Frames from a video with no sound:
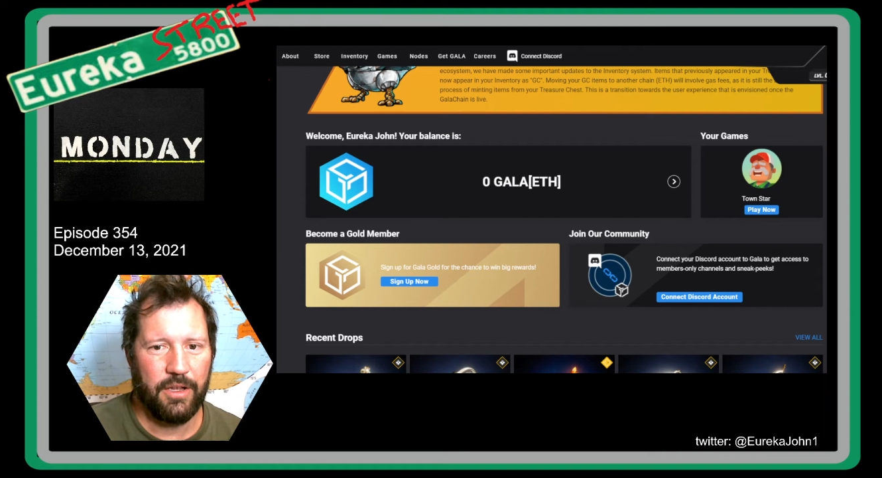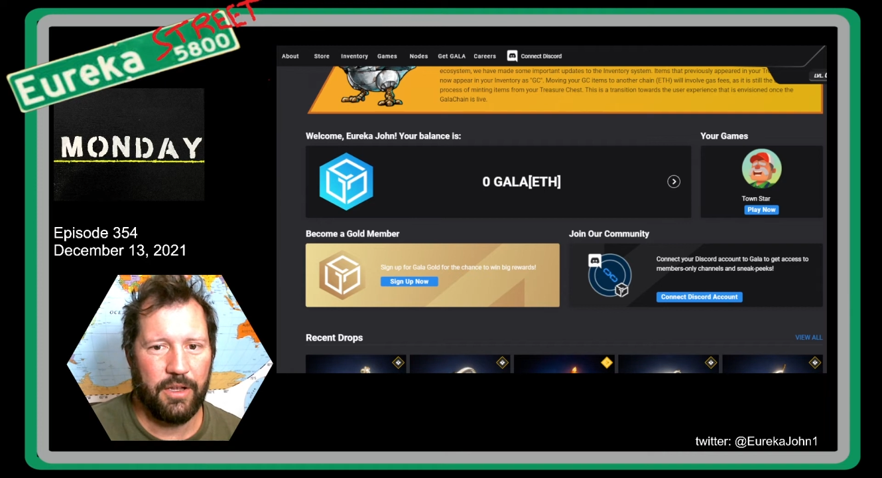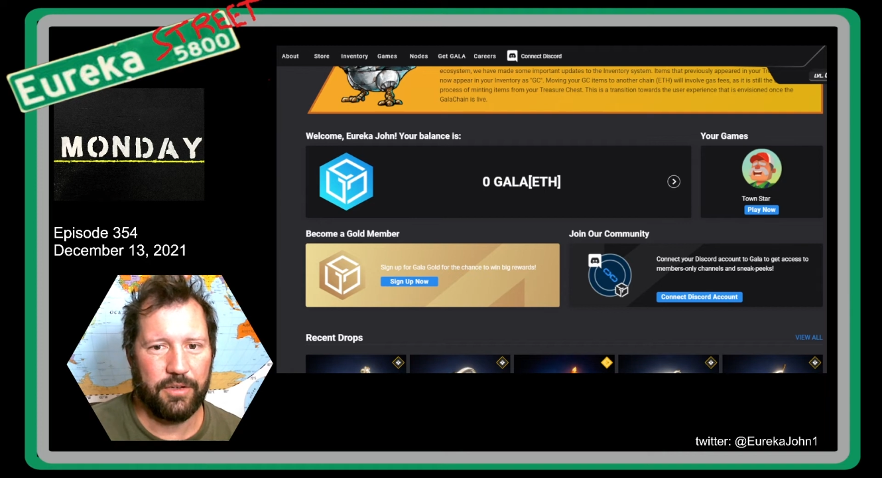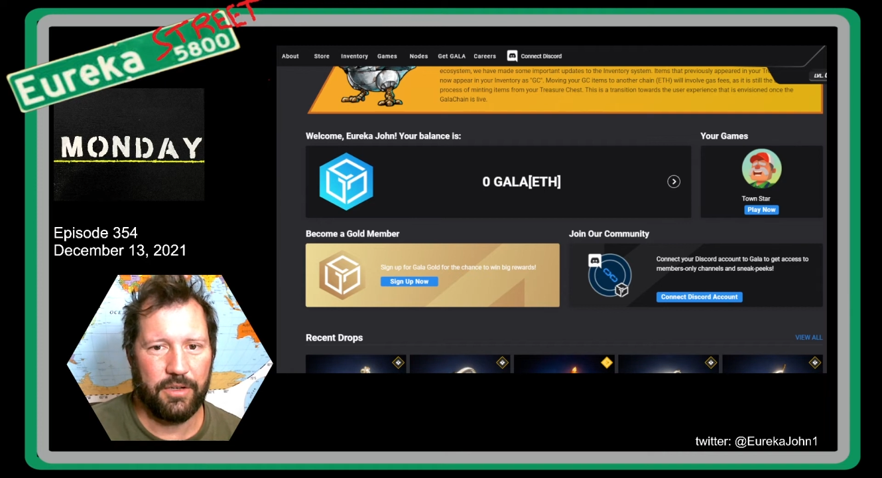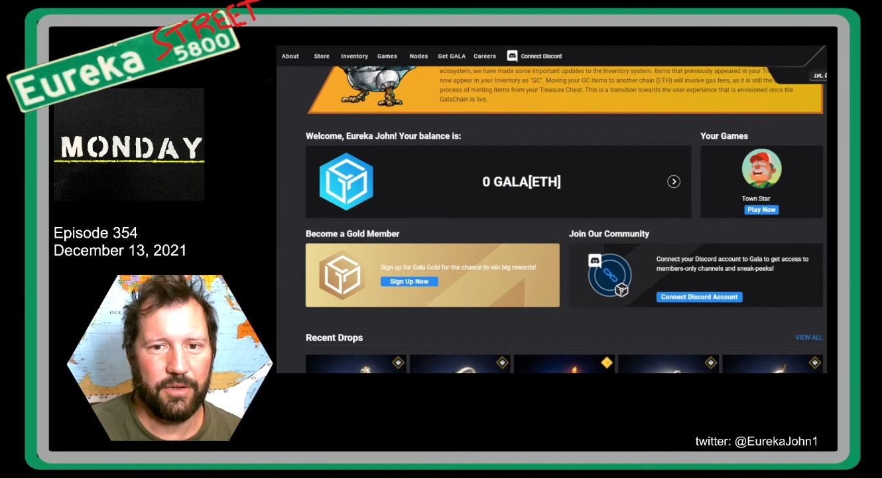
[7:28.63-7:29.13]

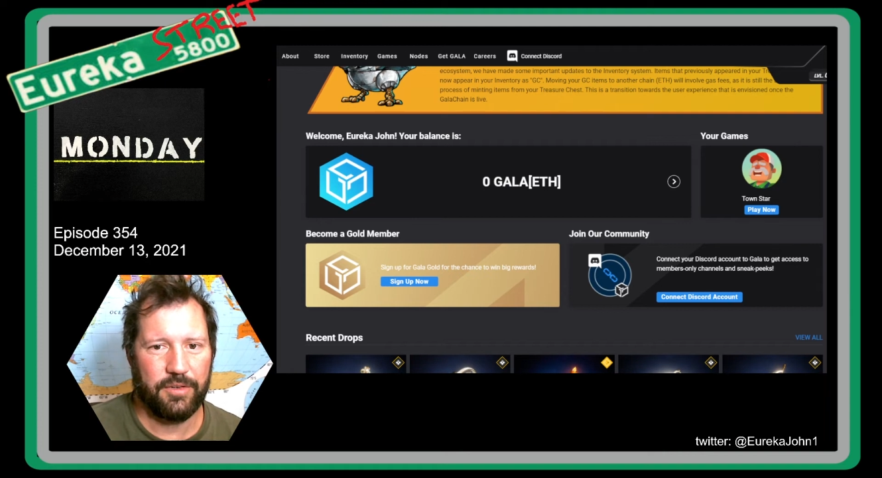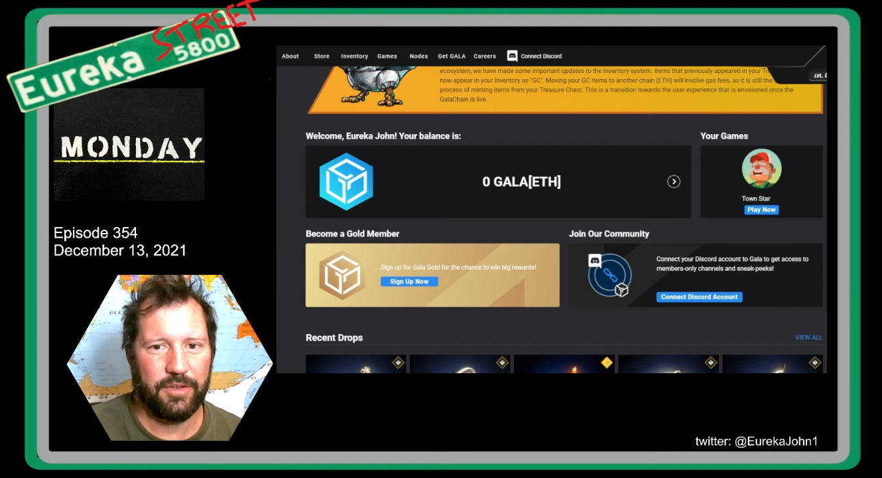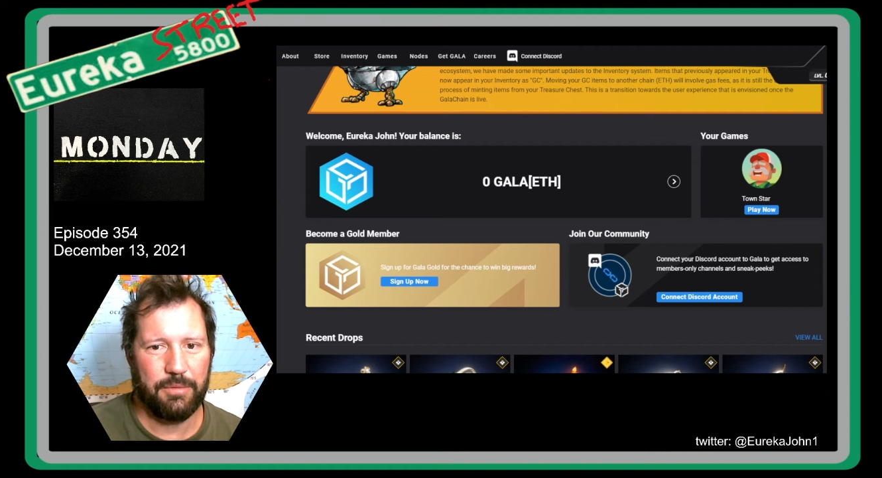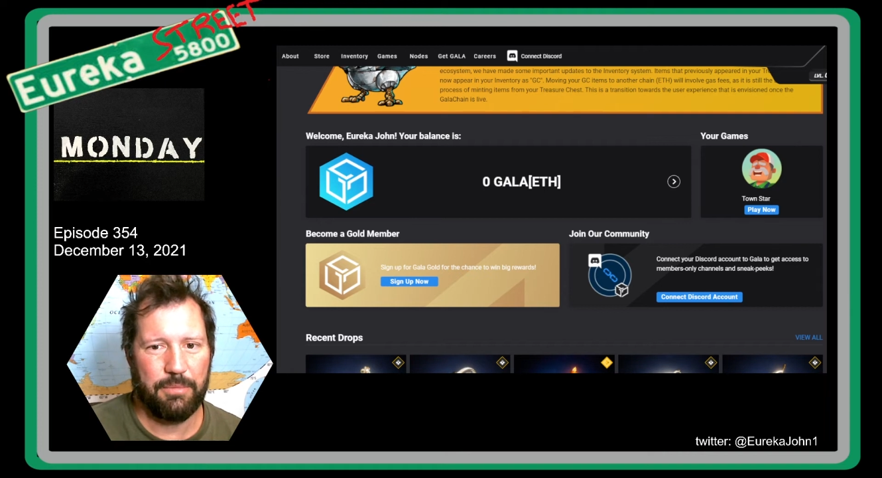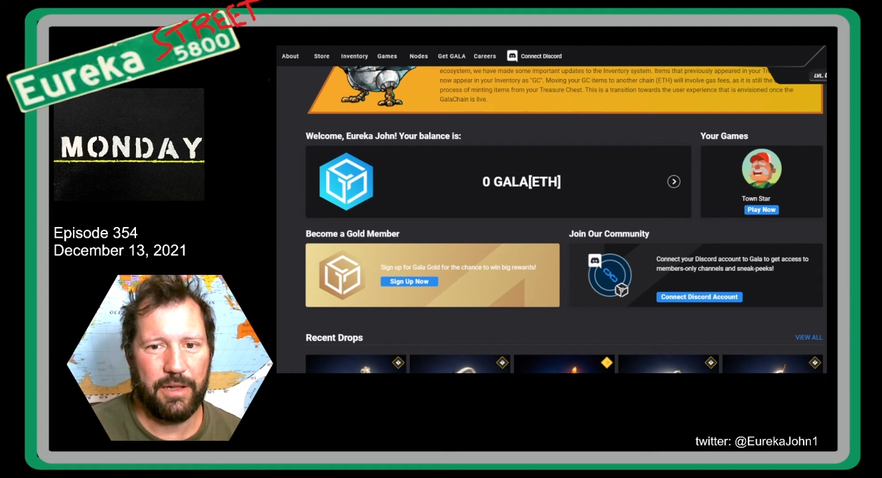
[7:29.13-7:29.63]
so you don't see
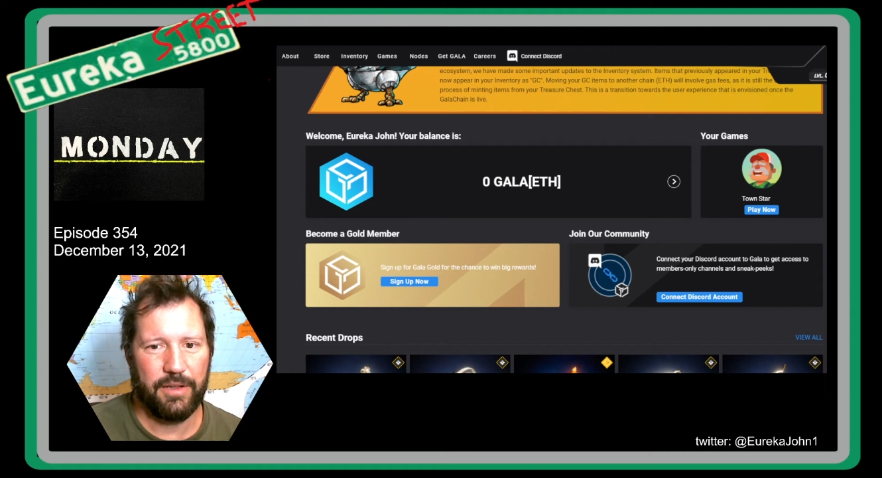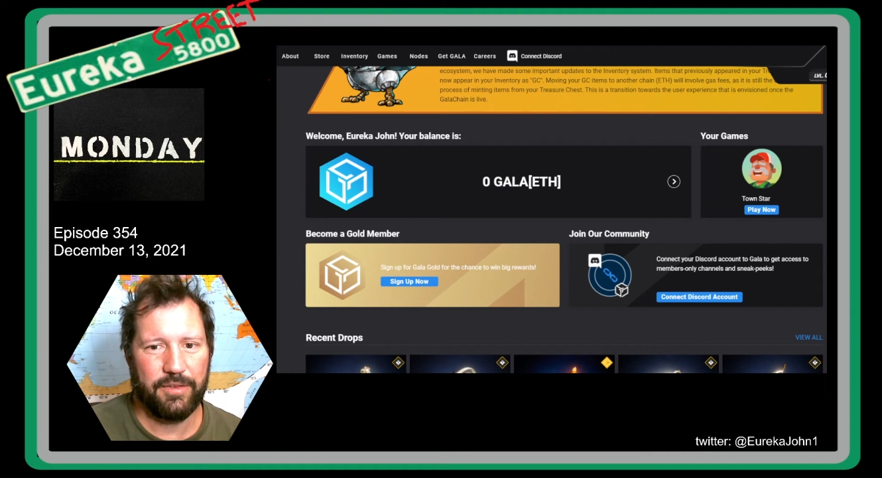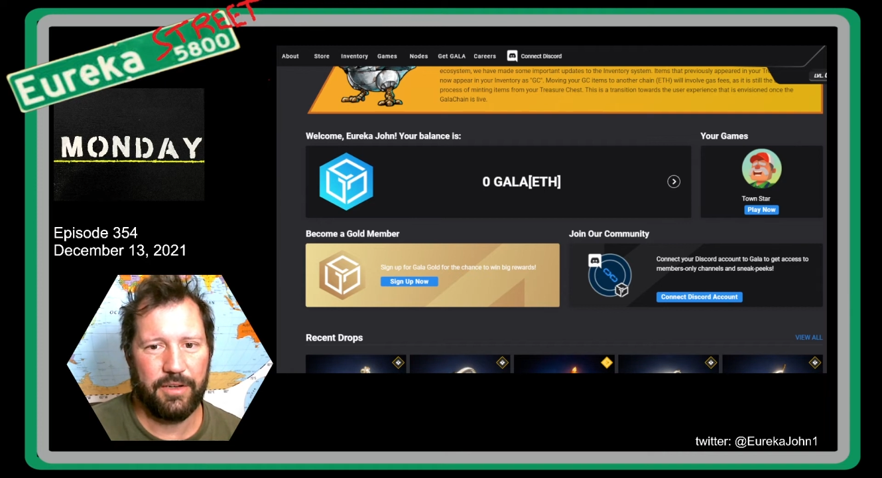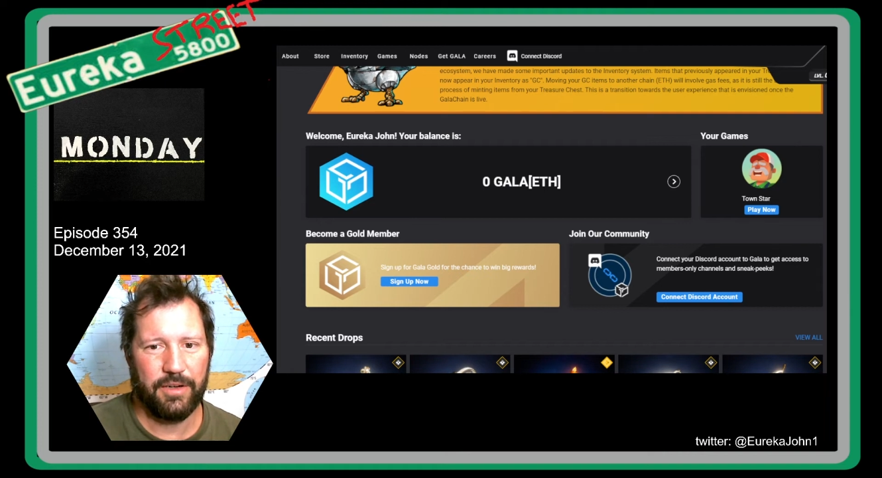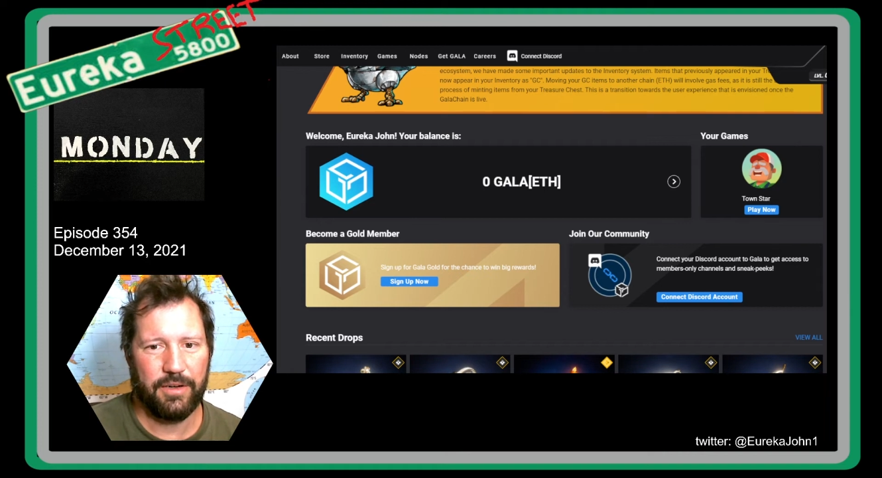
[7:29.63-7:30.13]
the balance
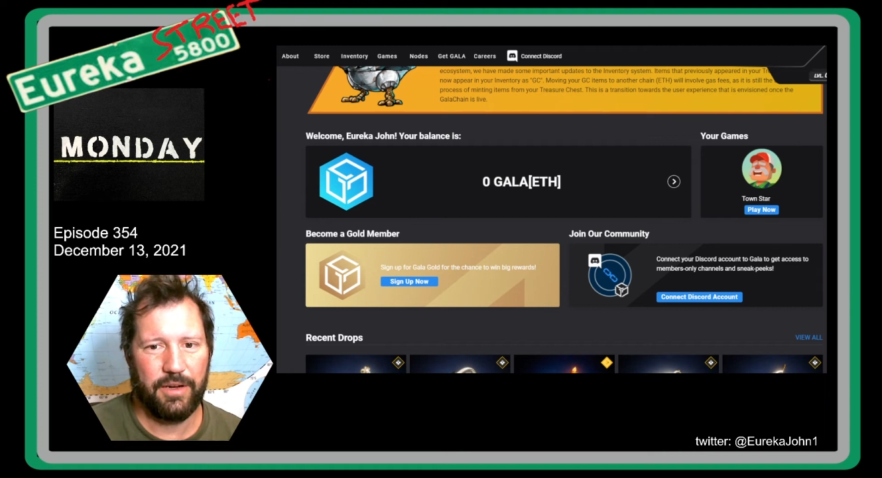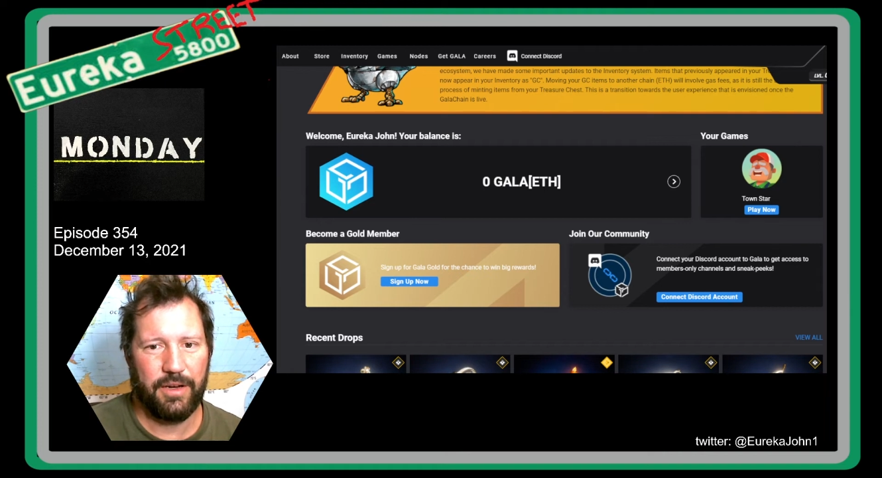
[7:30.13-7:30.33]
here.